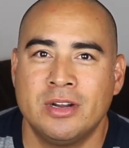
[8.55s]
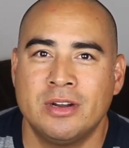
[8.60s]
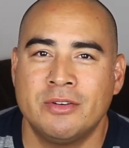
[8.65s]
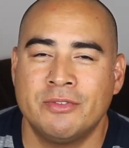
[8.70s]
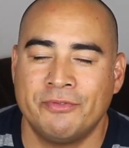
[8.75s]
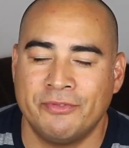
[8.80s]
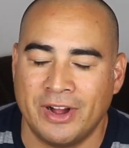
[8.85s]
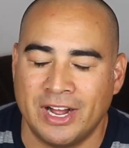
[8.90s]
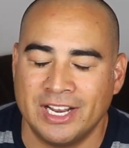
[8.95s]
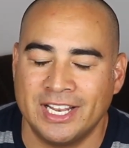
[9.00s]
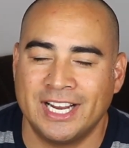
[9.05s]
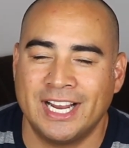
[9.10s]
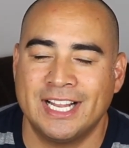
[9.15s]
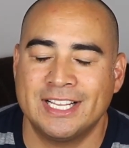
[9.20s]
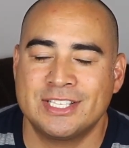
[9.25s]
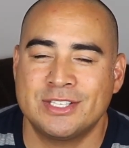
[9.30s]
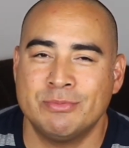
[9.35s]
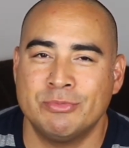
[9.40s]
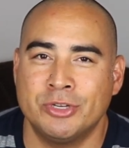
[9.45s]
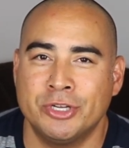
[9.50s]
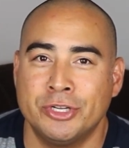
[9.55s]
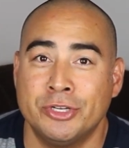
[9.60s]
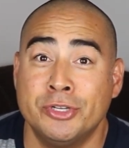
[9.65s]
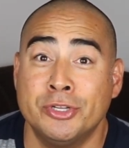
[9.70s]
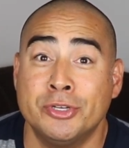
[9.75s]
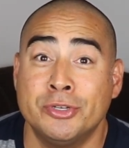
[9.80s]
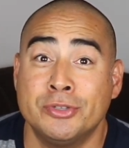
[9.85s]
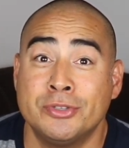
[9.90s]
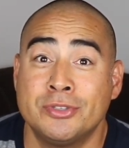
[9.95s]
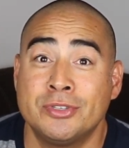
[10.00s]
Finally got some good
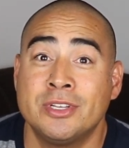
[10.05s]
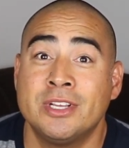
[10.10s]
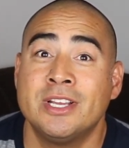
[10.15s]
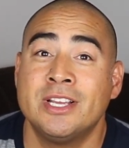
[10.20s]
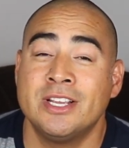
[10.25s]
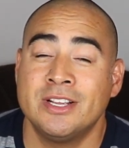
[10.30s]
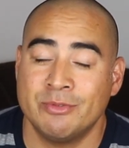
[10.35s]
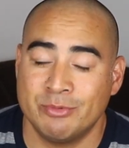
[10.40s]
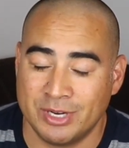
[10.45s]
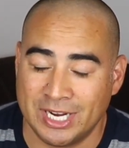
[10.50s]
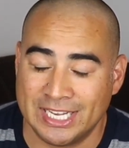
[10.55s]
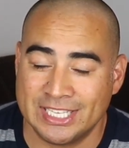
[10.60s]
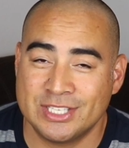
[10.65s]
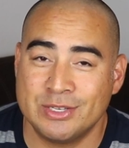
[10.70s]
news, got